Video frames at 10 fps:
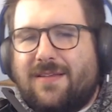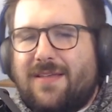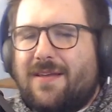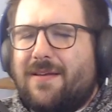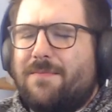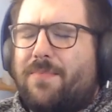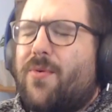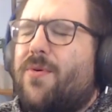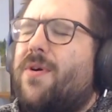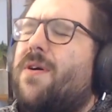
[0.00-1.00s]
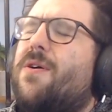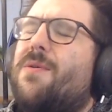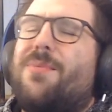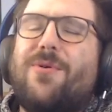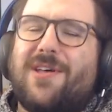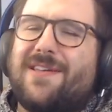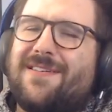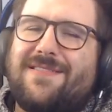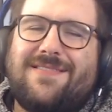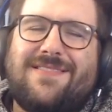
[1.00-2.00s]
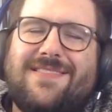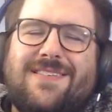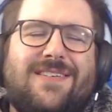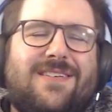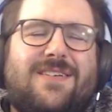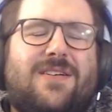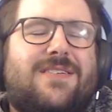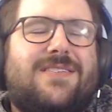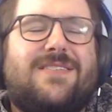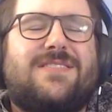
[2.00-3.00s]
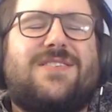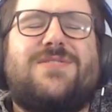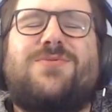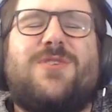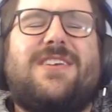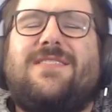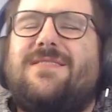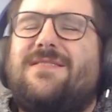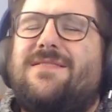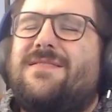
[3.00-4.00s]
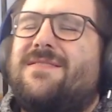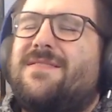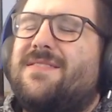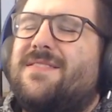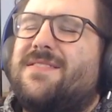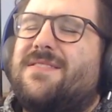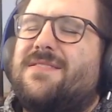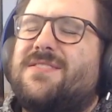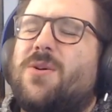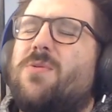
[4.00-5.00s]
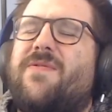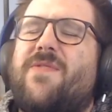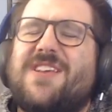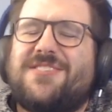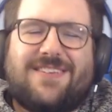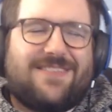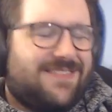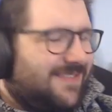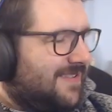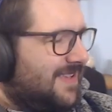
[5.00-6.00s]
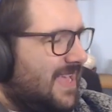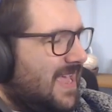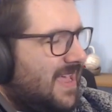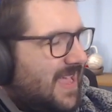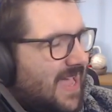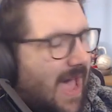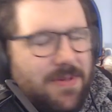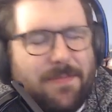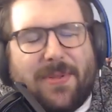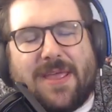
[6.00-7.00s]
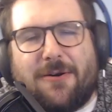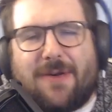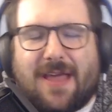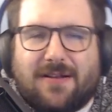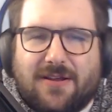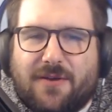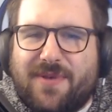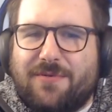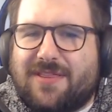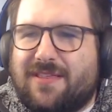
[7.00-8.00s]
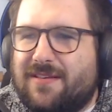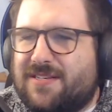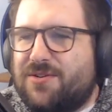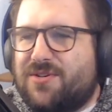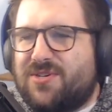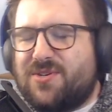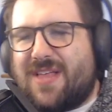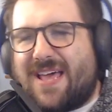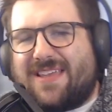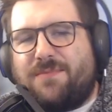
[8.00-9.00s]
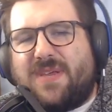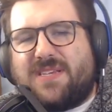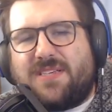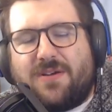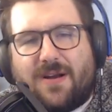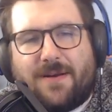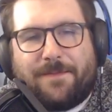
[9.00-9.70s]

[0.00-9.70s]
And boy, oh boy, so sweet. So refreshing. I've been playing around a little bit with the 222 lock in PTR.